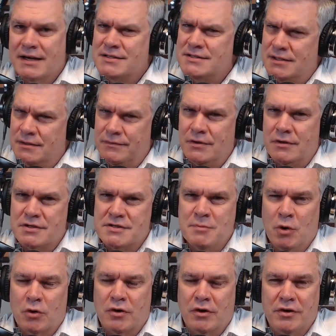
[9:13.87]
And if you're a
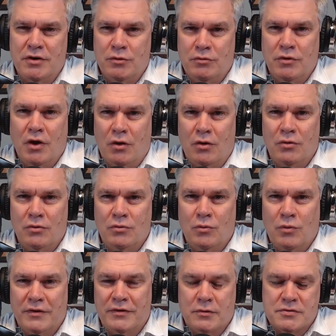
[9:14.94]
smoker, you know
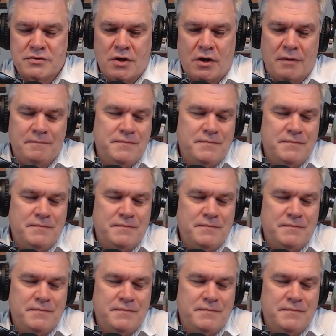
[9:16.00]
what those are.